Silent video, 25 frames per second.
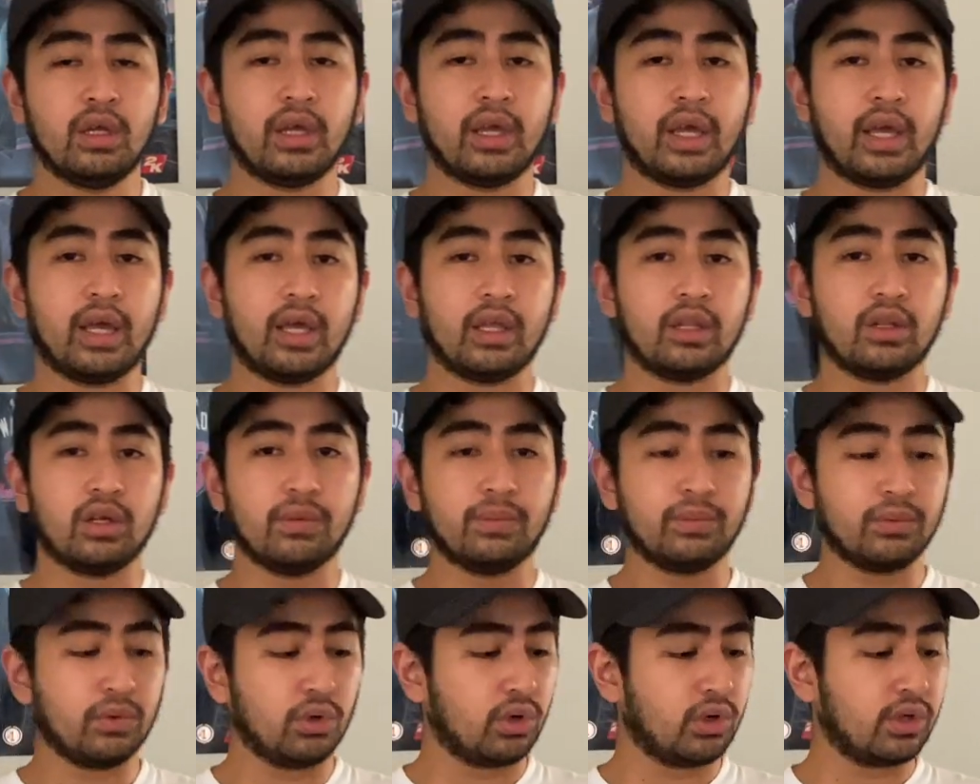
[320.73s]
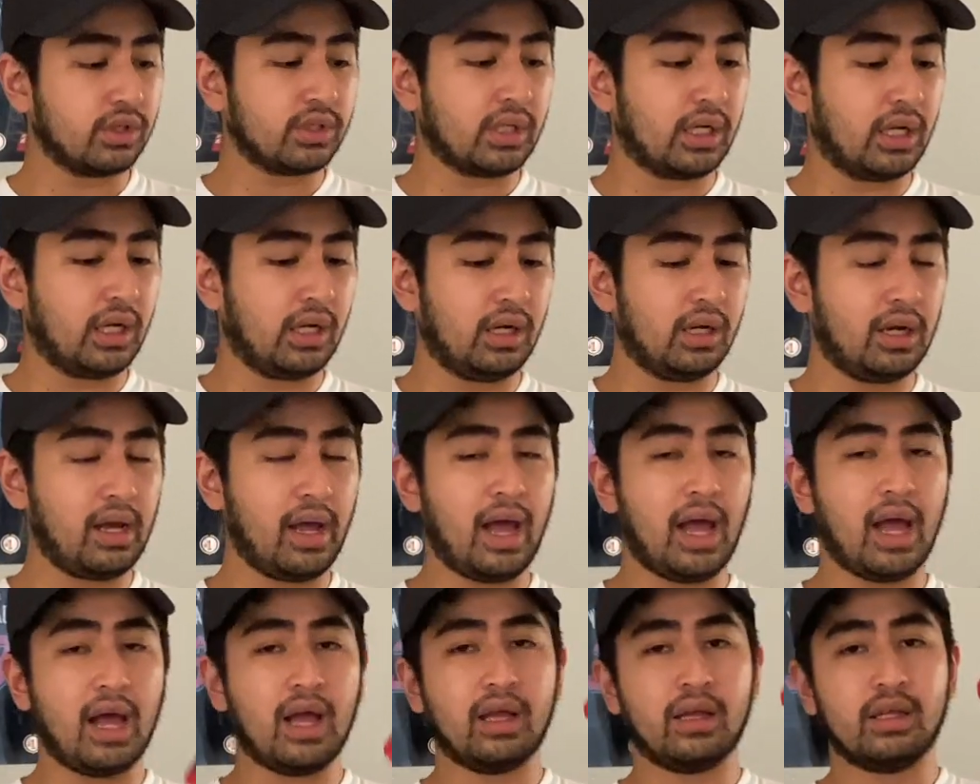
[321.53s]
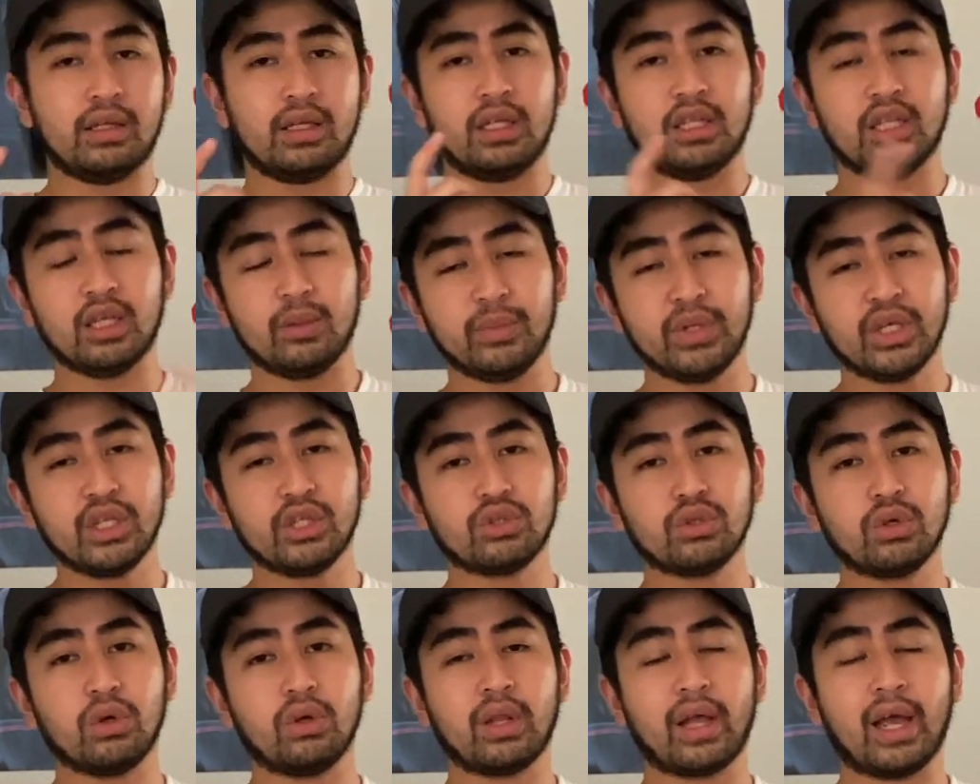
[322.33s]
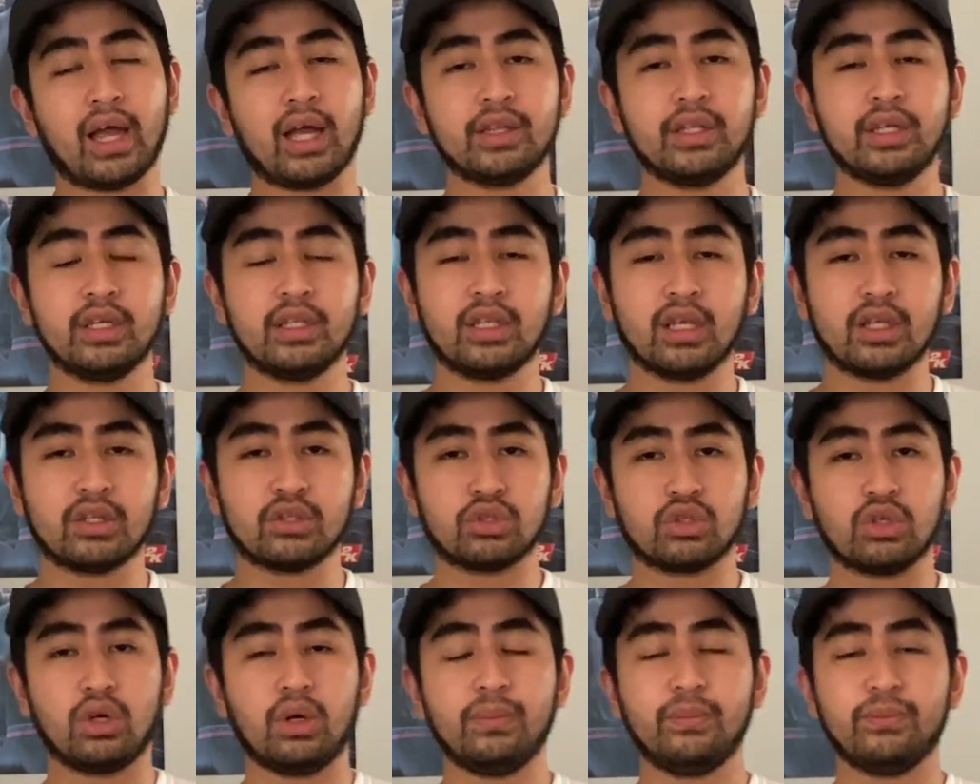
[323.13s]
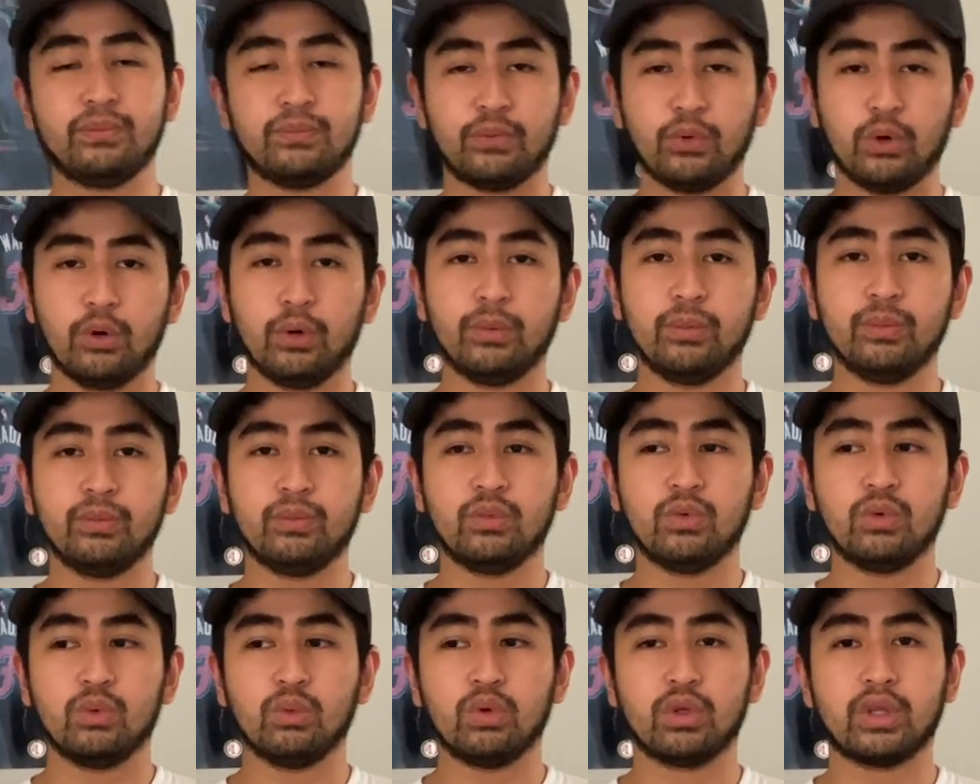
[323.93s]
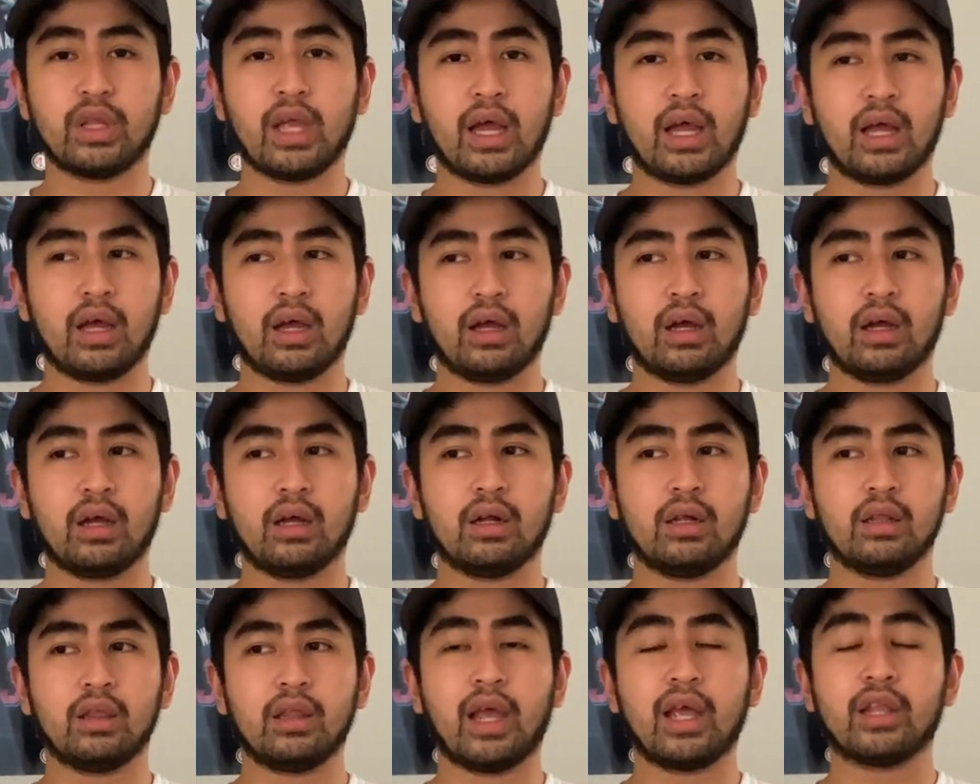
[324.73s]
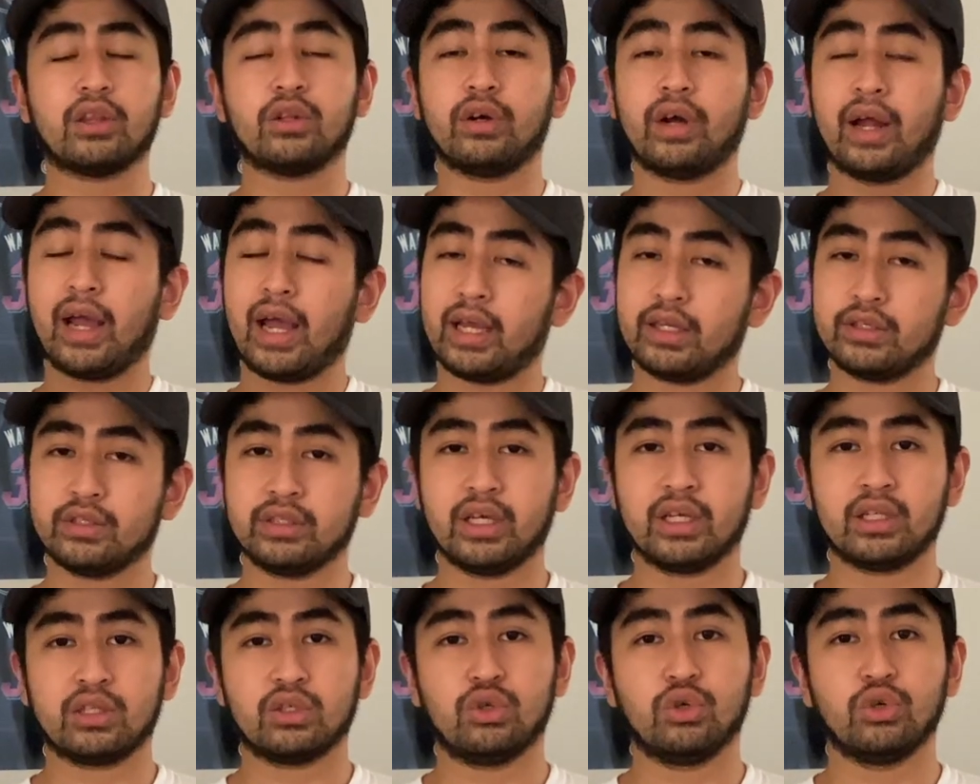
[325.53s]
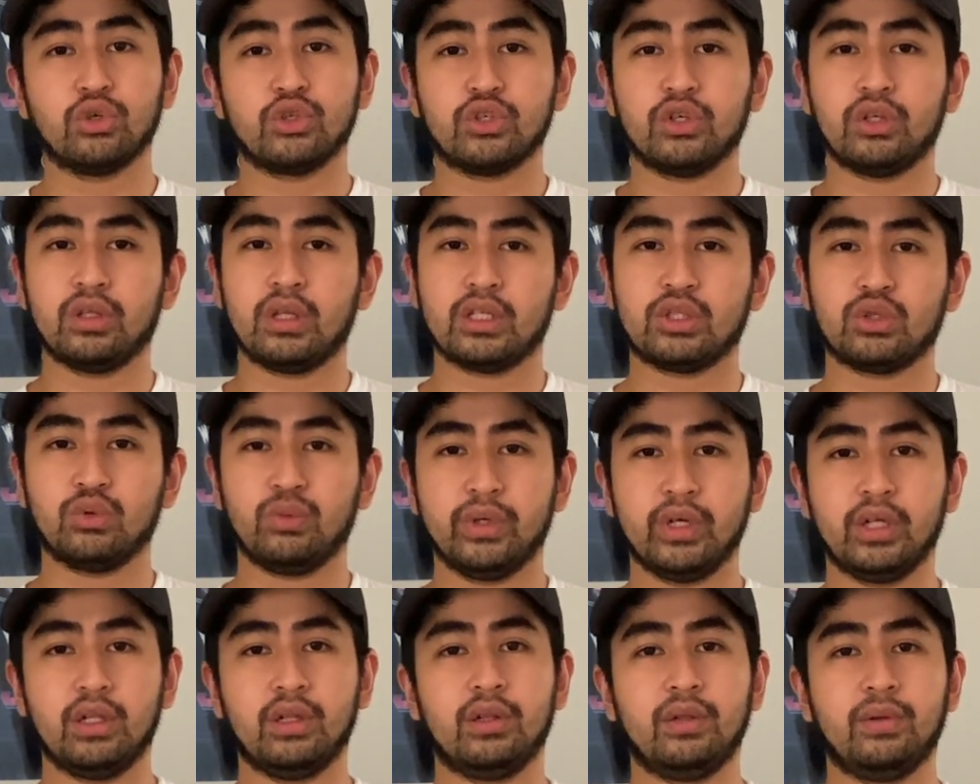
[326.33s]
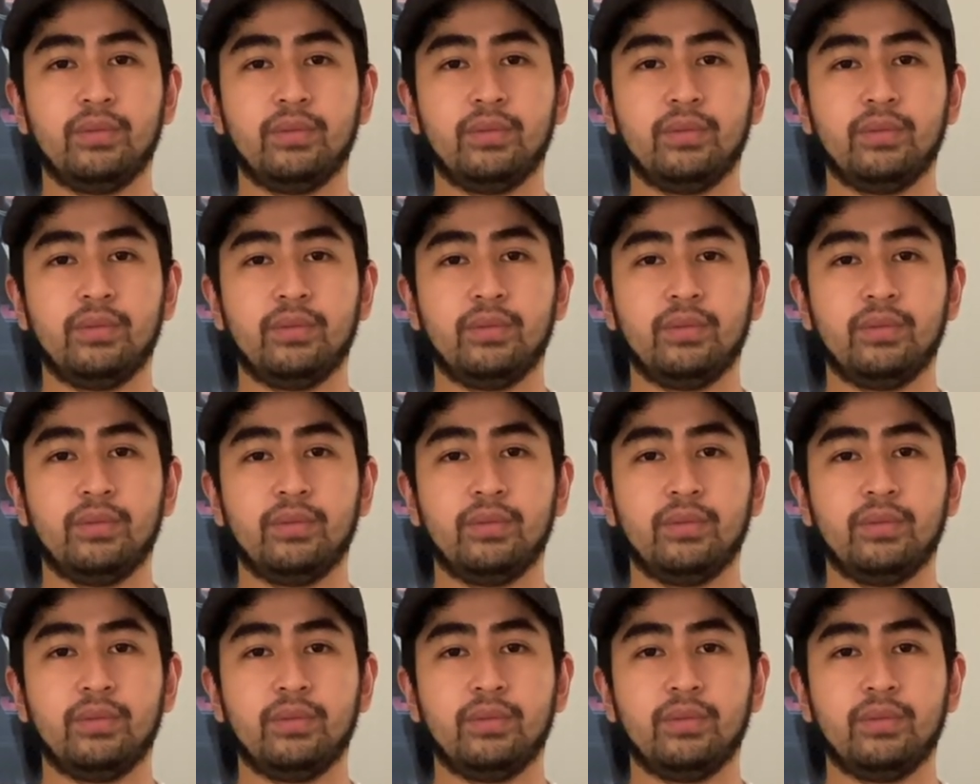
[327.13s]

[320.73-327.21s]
And of course, in the midsole, adding that soft foam would later add that cushion as well.